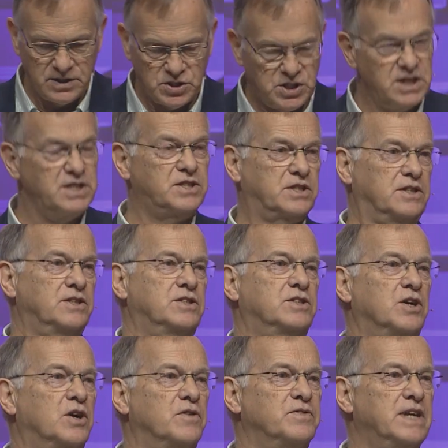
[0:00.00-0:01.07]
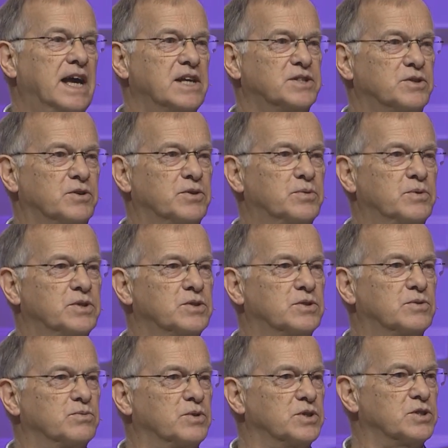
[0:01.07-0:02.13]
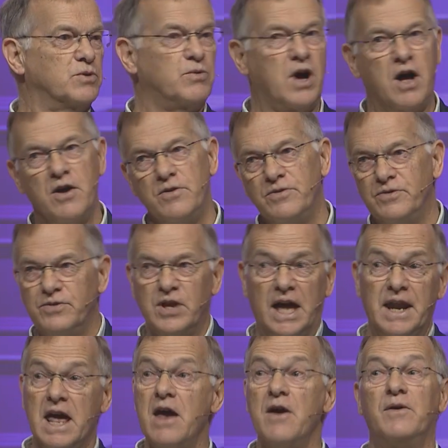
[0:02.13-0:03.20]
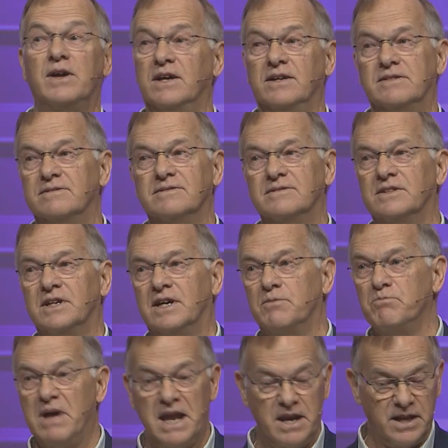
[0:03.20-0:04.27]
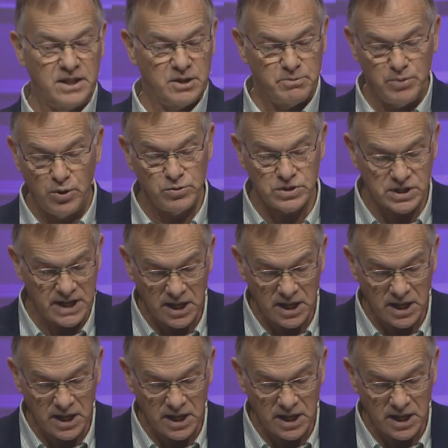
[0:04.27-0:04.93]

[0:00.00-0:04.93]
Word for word: Jesus of Nazareth was, was around that area, uh, mending the boats,